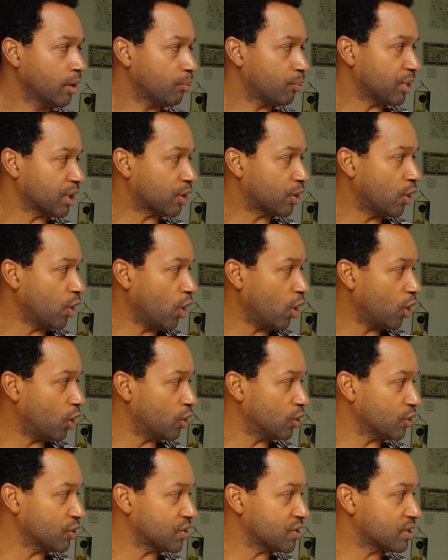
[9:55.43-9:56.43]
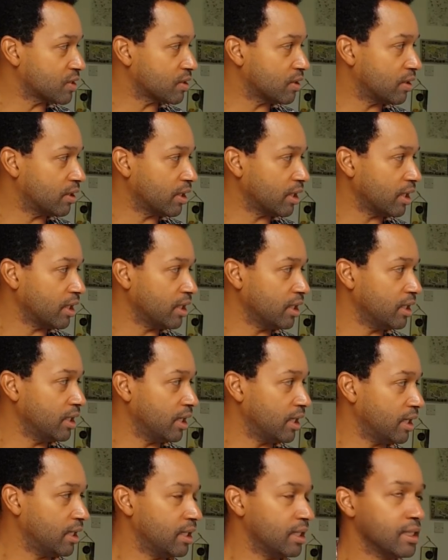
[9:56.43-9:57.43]
because
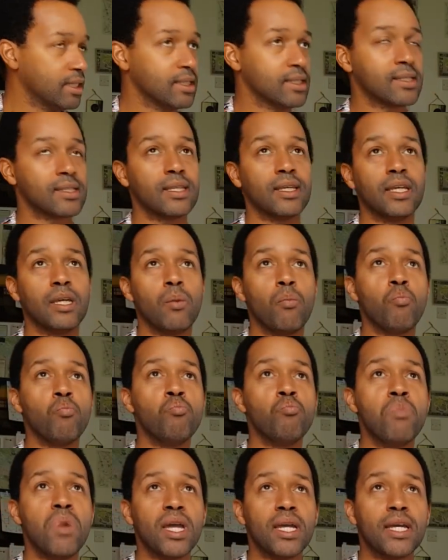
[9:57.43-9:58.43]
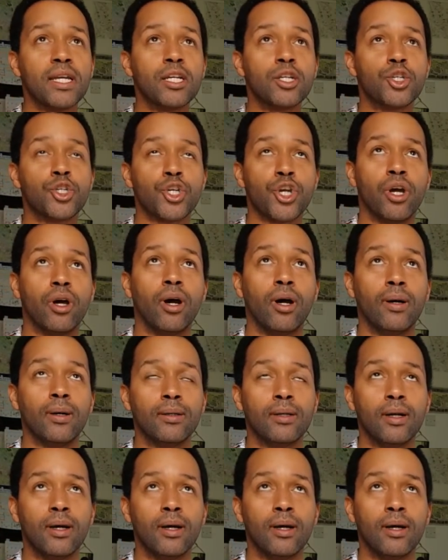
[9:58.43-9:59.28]
he is the major